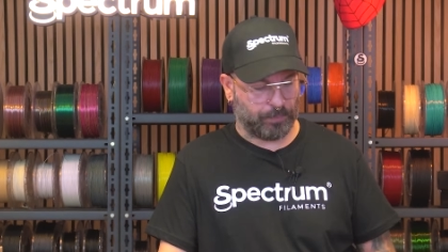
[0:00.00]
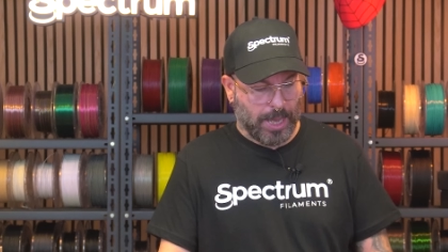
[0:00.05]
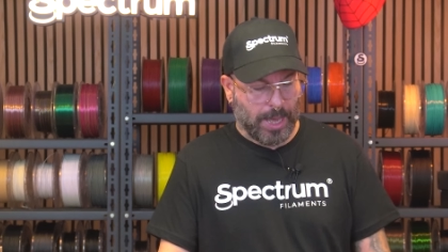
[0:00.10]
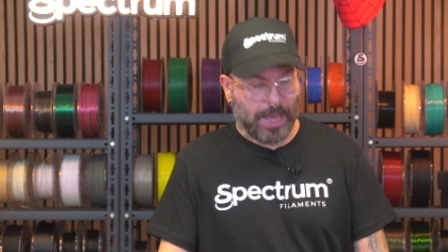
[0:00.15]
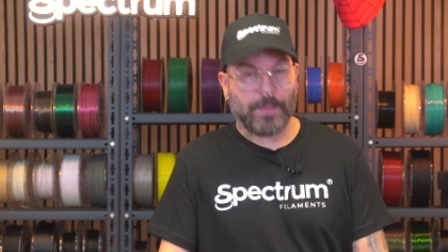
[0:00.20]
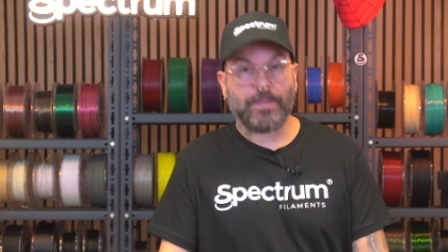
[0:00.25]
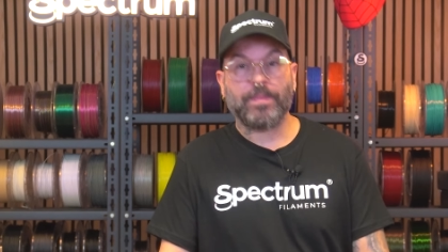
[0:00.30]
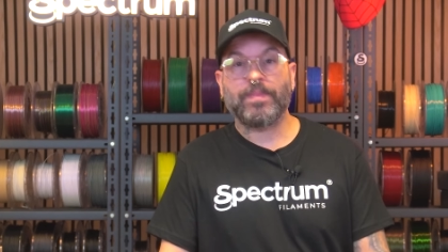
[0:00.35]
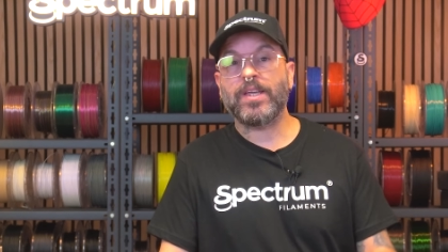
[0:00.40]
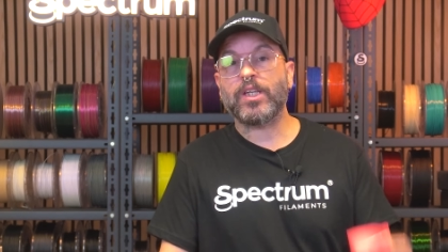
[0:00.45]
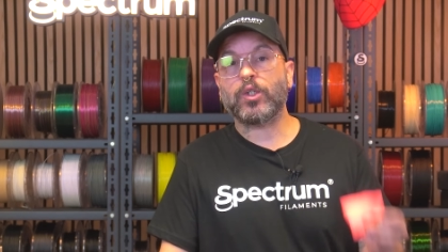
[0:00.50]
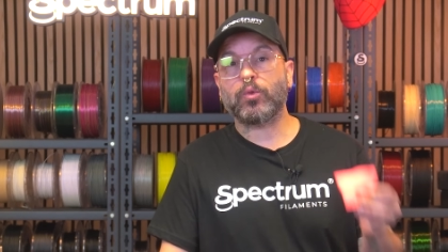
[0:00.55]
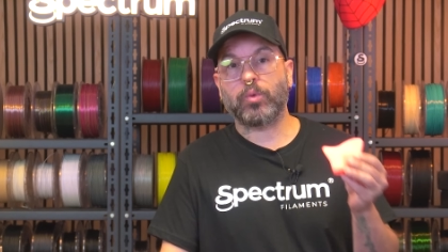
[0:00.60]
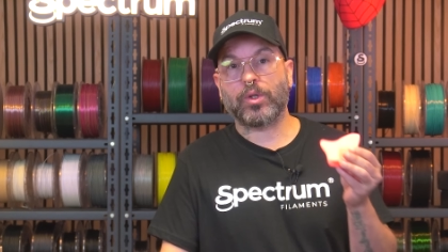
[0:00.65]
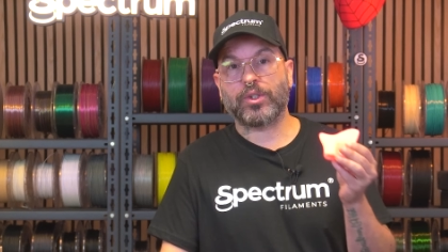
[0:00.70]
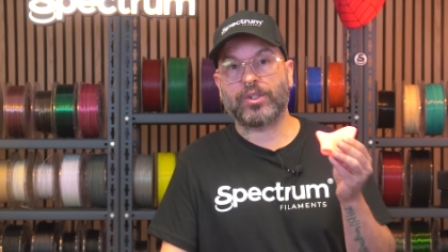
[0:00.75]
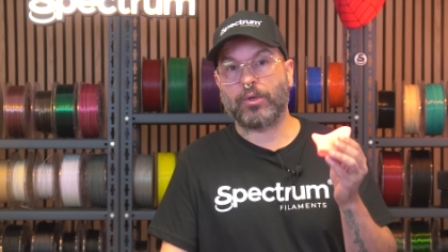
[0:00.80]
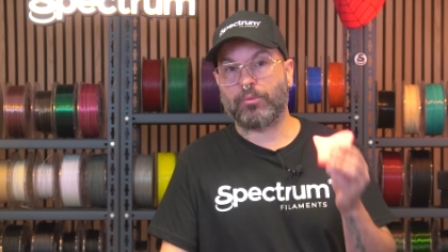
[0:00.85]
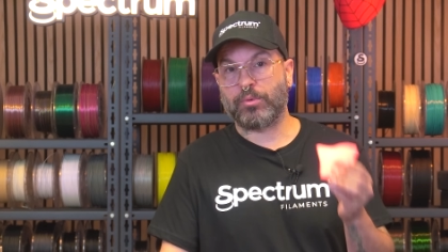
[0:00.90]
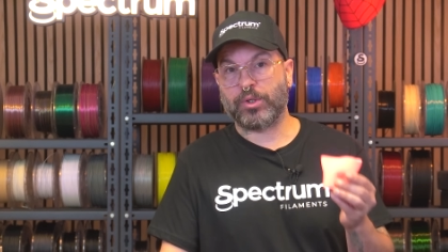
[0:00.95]
And this
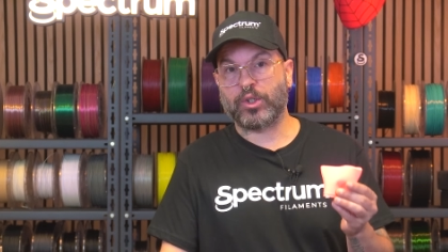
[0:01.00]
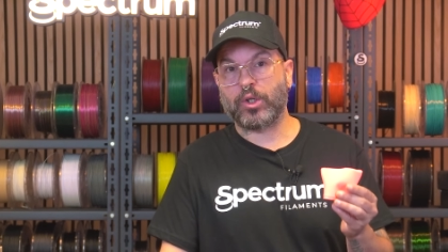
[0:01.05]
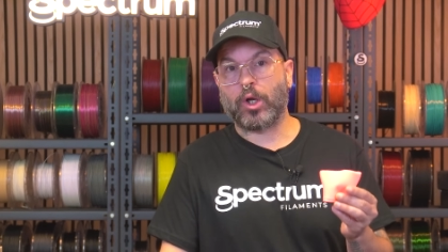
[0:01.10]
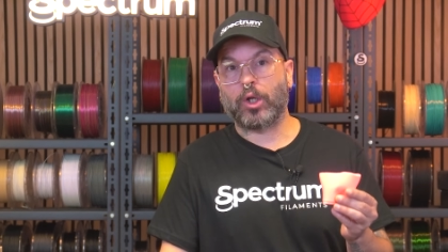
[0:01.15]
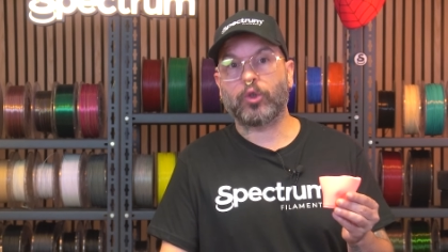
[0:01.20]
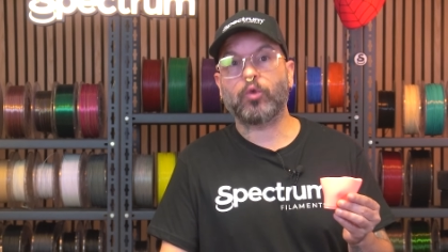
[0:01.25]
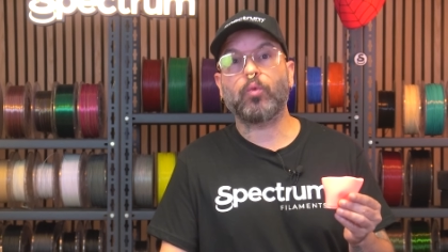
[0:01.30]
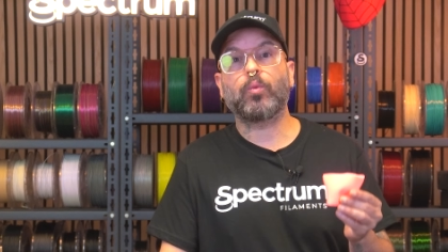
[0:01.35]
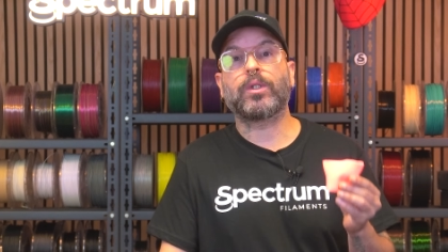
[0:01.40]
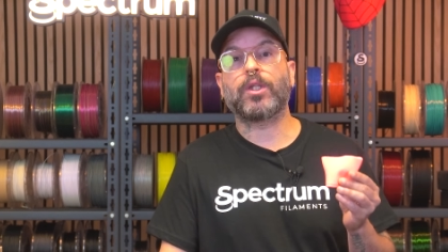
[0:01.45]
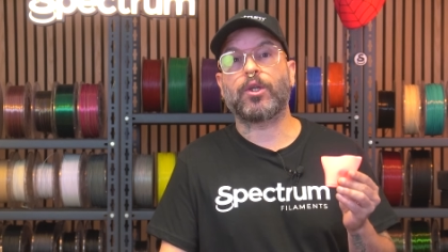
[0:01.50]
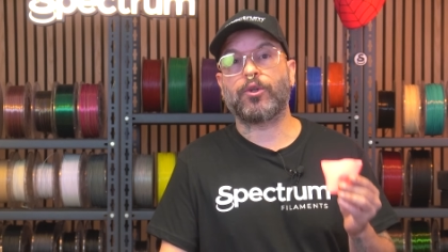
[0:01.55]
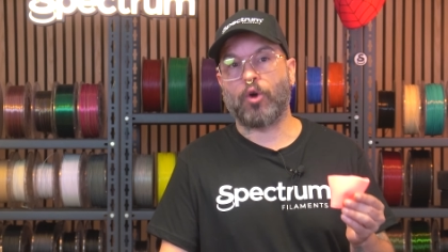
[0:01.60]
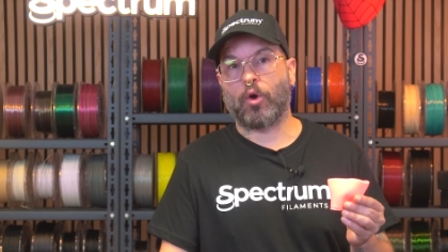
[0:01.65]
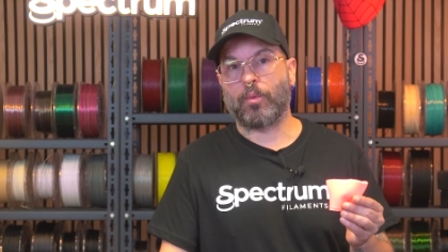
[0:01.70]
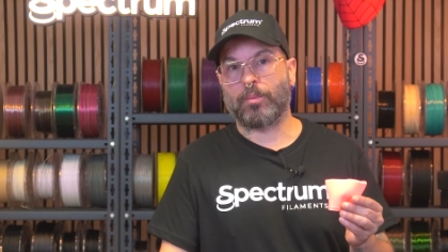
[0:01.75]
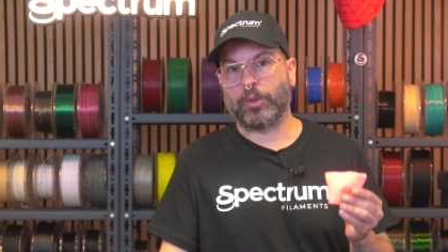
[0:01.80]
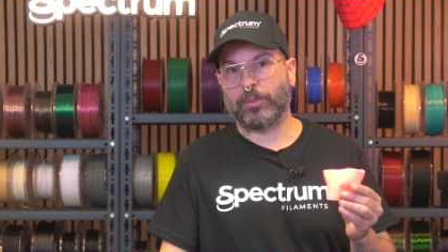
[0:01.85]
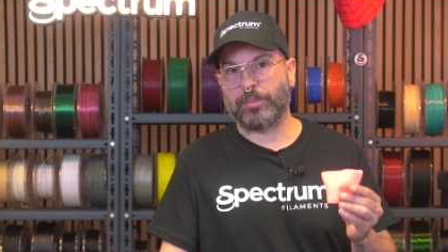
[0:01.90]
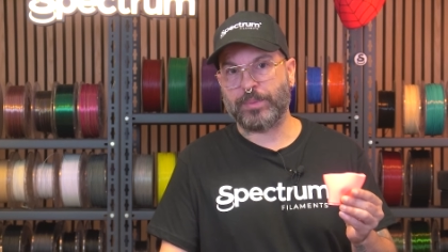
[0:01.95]
was the result with the
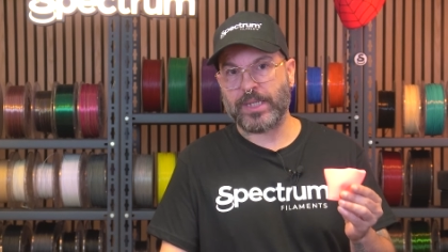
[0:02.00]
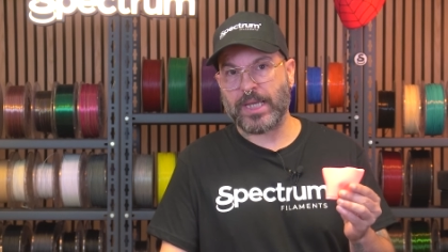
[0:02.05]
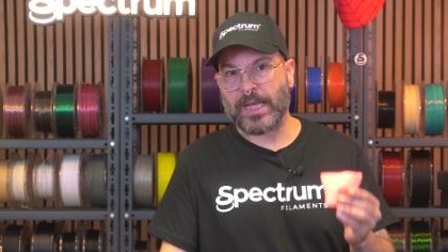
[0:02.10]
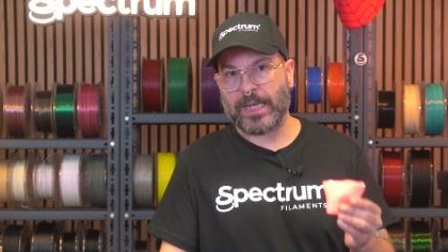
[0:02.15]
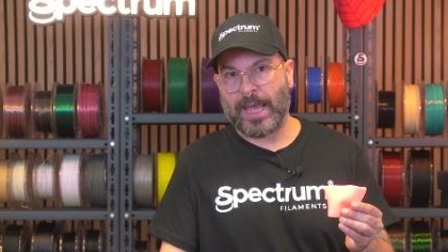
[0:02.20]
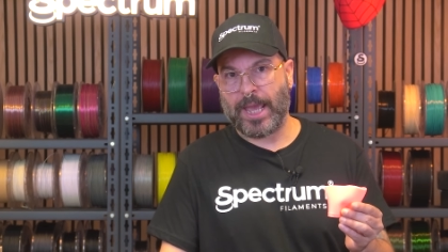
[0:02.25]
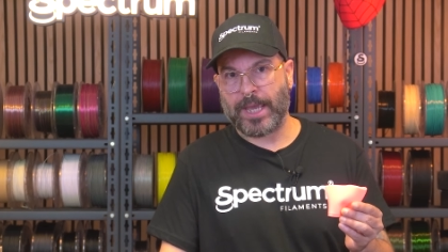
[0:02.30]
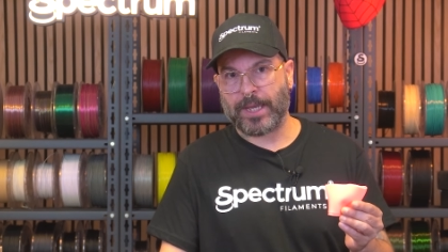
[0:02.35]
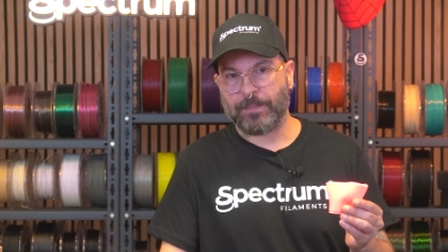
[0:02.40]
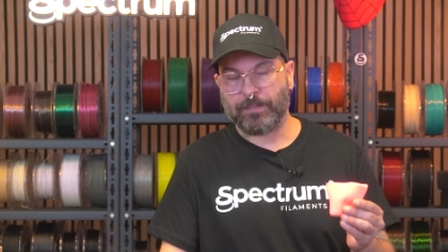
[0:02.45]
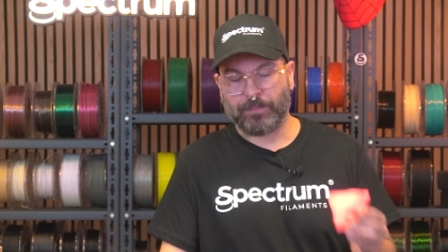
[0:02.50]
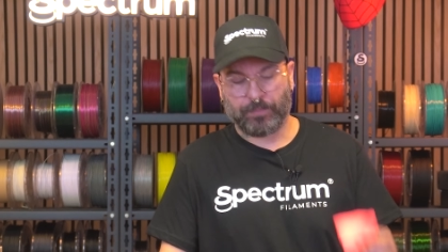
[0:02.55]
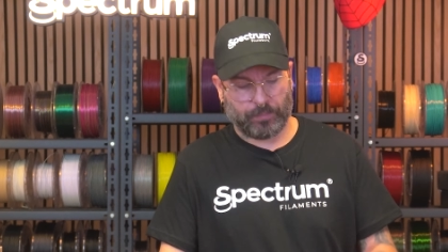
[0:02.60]
normal PLA.